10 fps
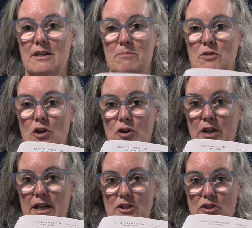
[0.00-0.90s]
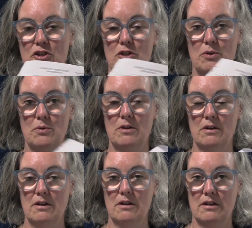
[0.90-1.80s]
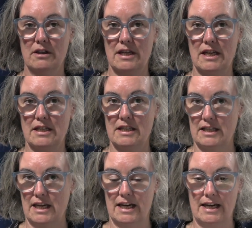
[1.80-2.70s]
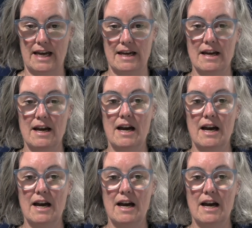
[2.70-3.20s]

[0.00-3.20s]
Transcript: them talking to the detainee,